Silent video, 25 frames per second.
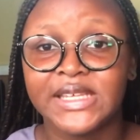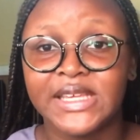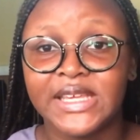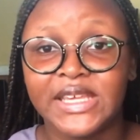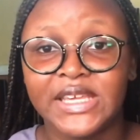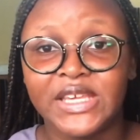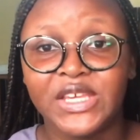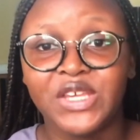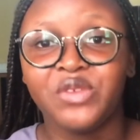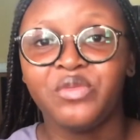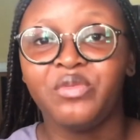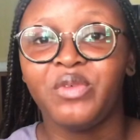
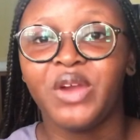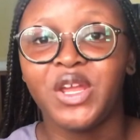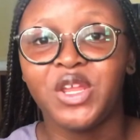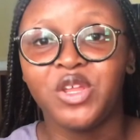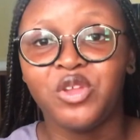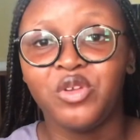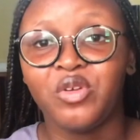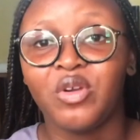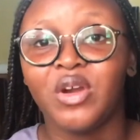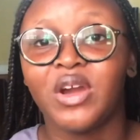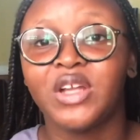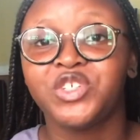key when
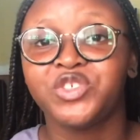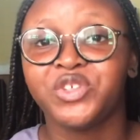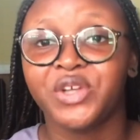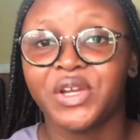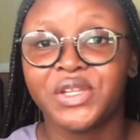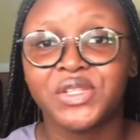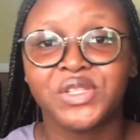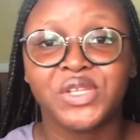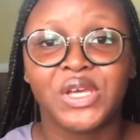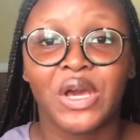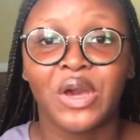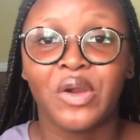you are
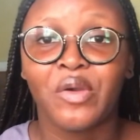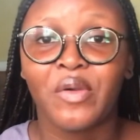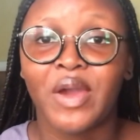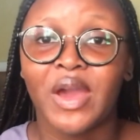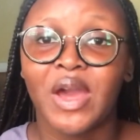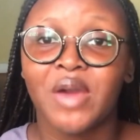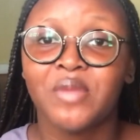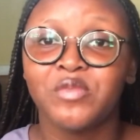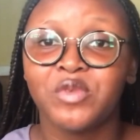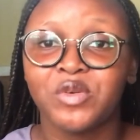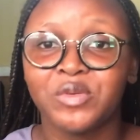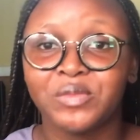trying to
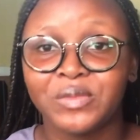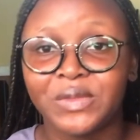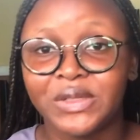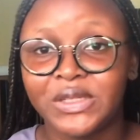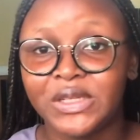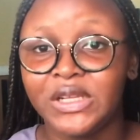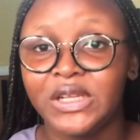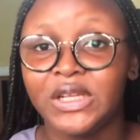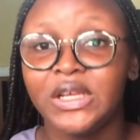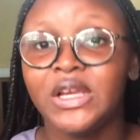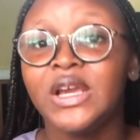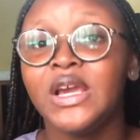acquire more
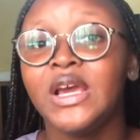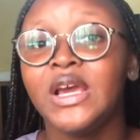money.